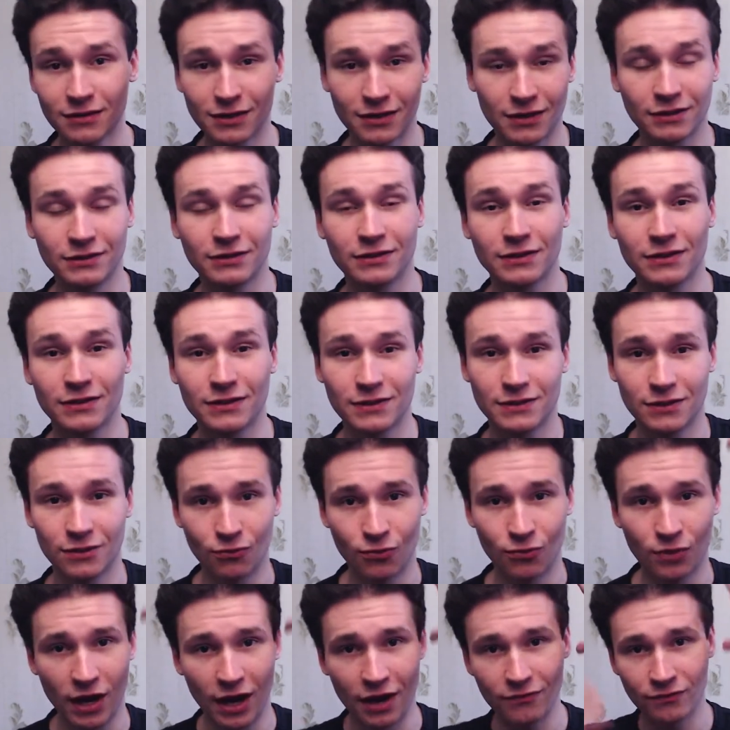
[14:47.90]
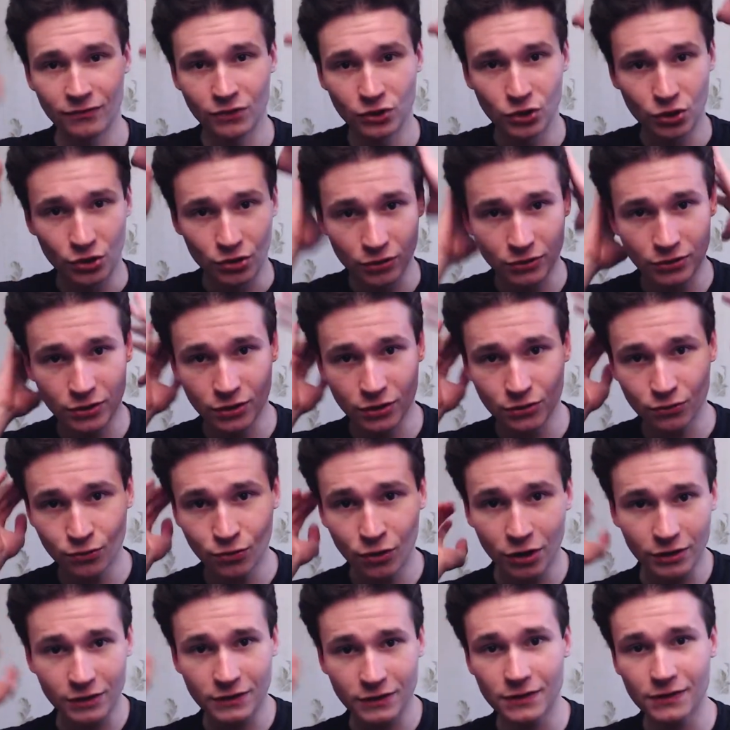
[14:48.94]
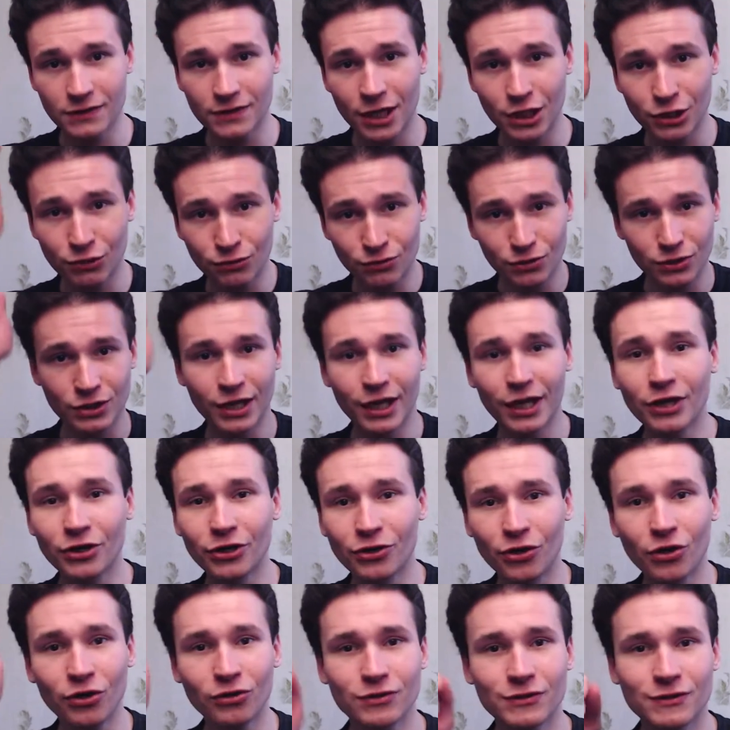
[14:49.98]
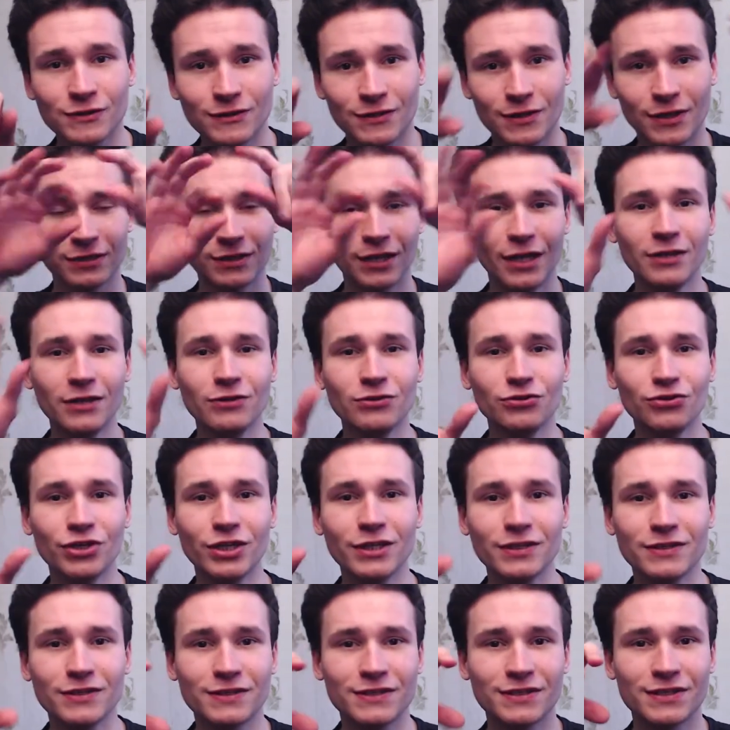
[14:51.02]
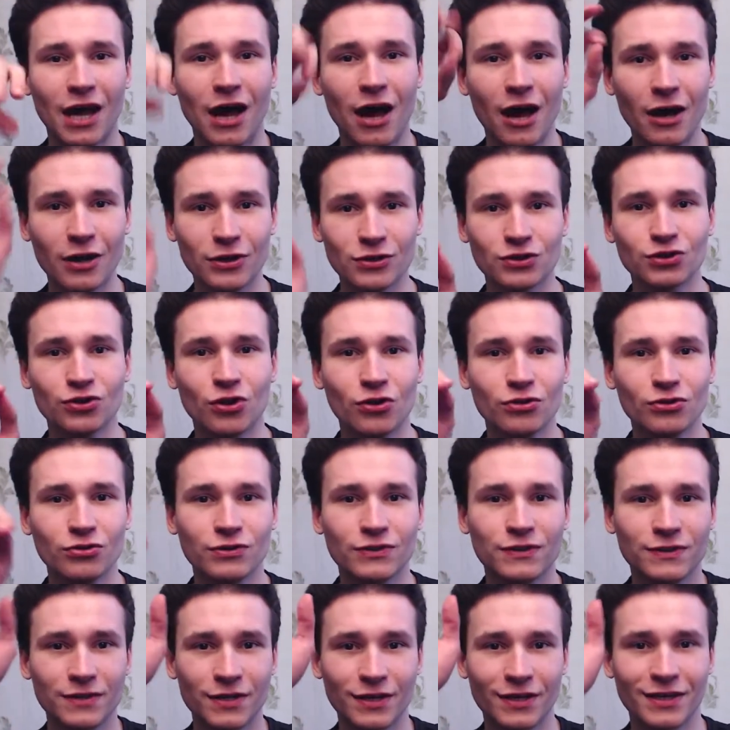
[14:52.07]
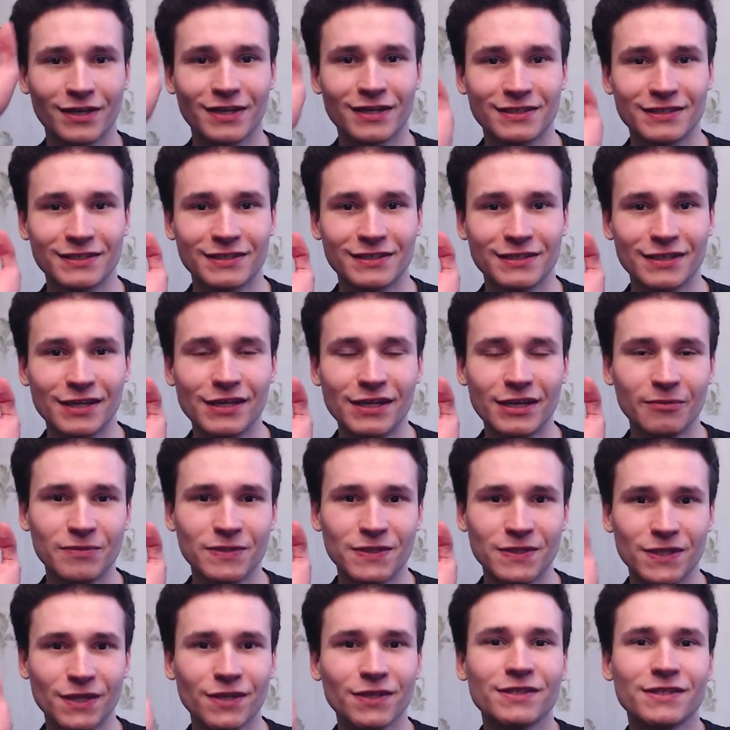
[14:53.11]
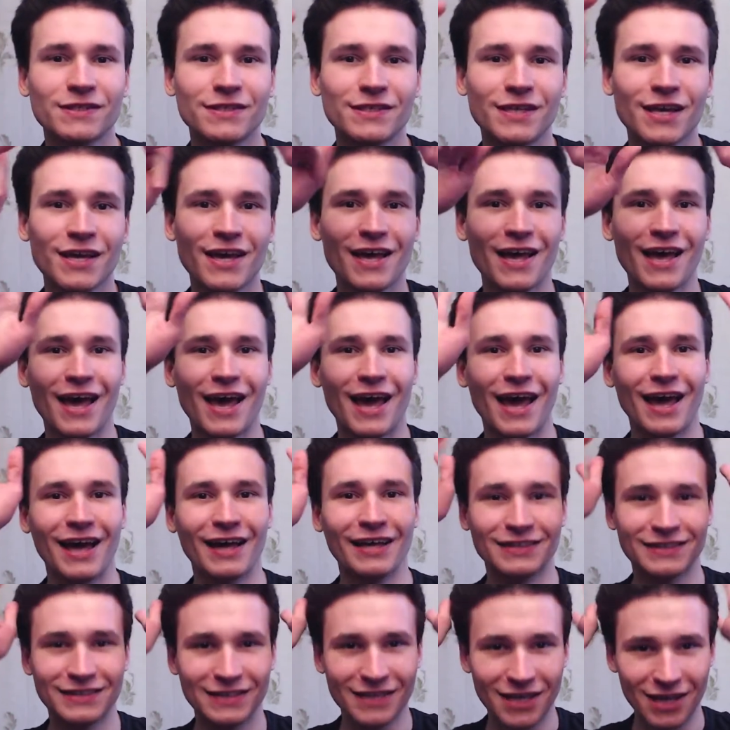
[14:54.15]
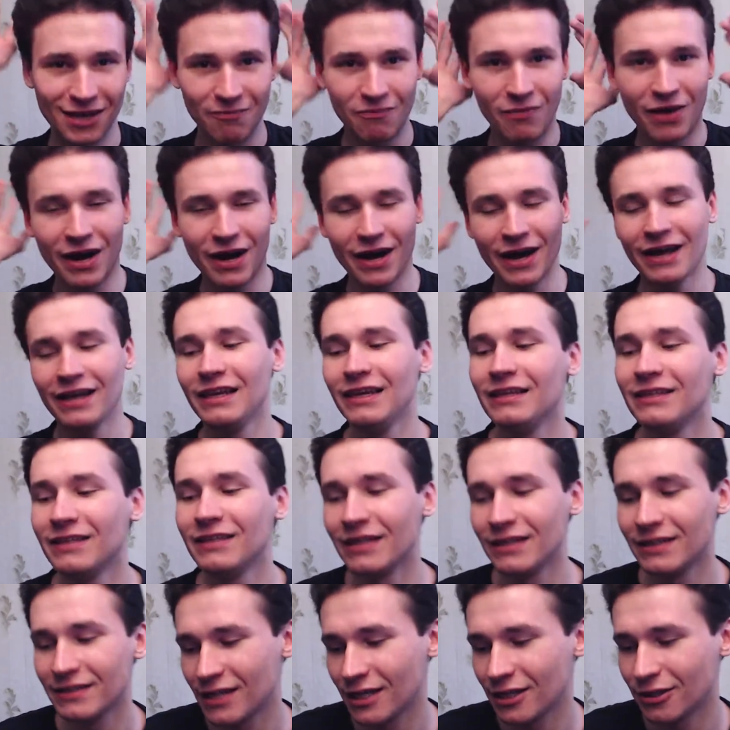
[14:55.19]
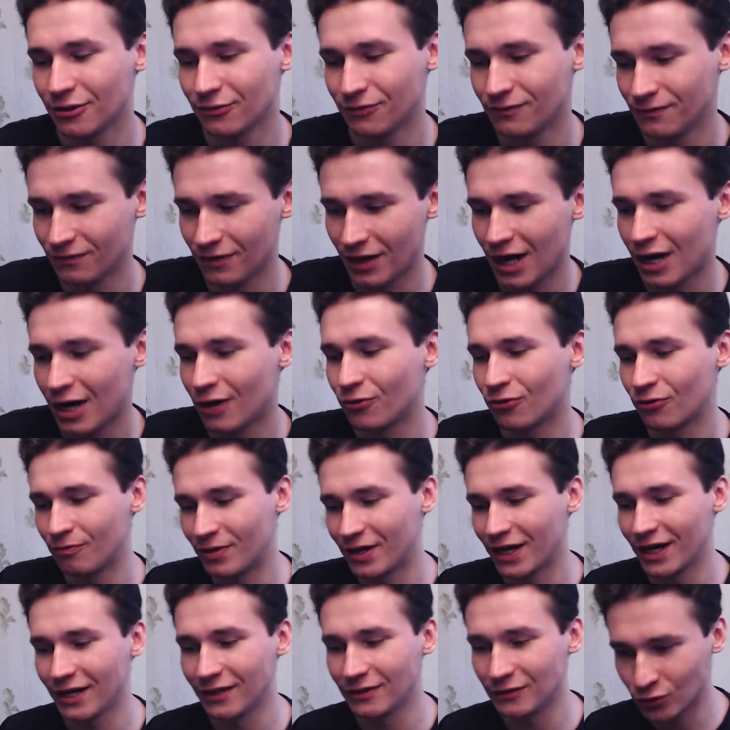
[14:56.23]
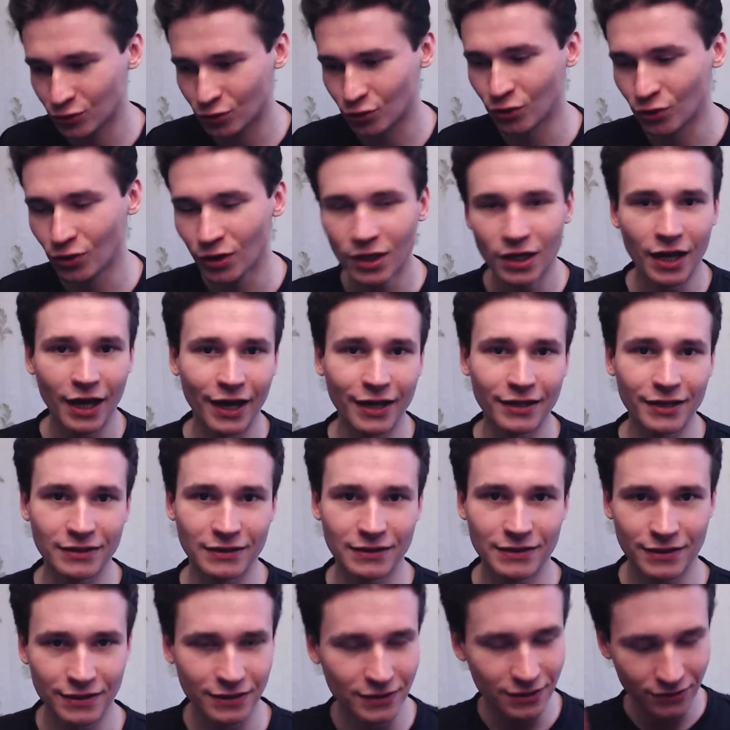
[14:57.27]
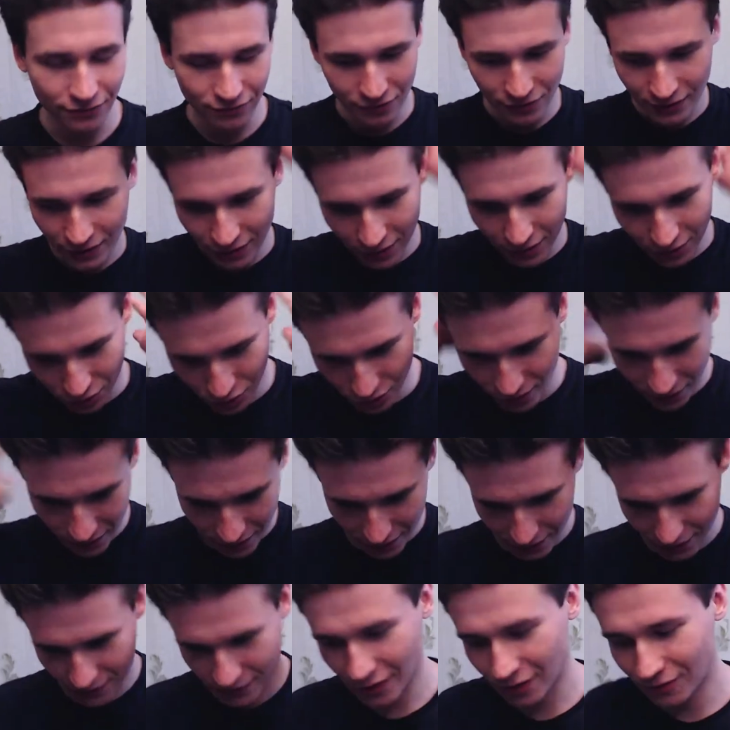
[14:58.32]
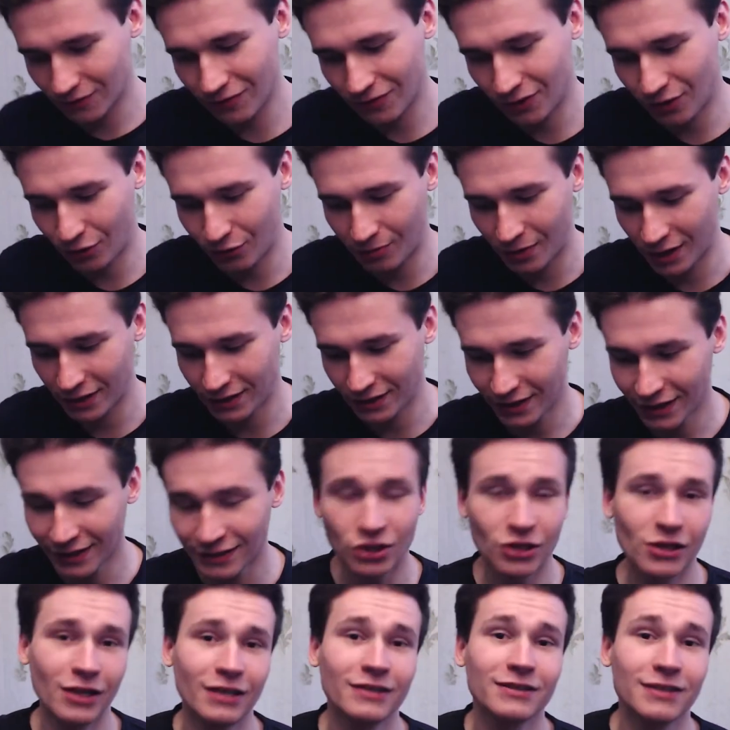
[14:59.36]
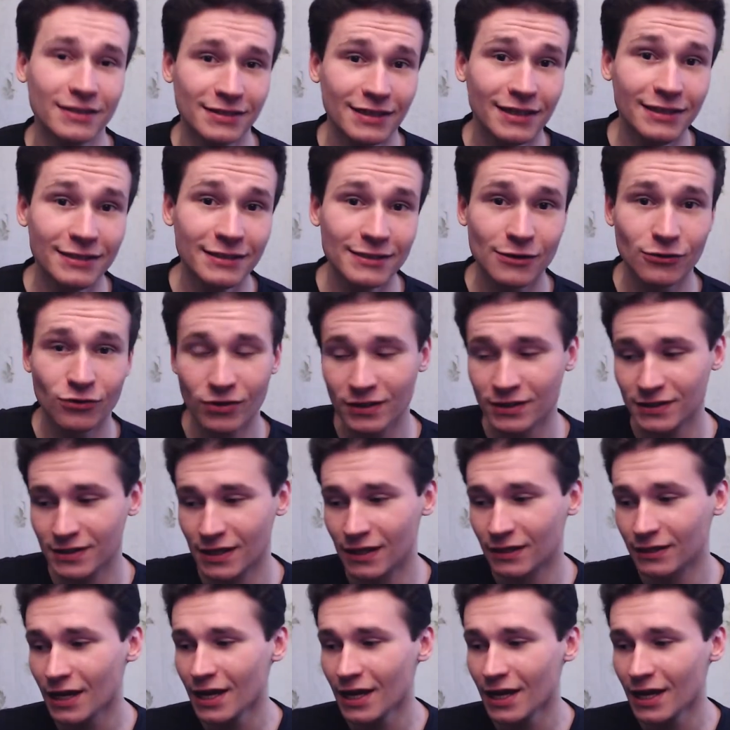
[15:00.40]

it is, so uh, we have neural networks inside of it, neurons, uh, dendrites, axons, uh, synapses, and myelin inside of our brain too, and different connections inside of our mind. Actually, it is easy to understand,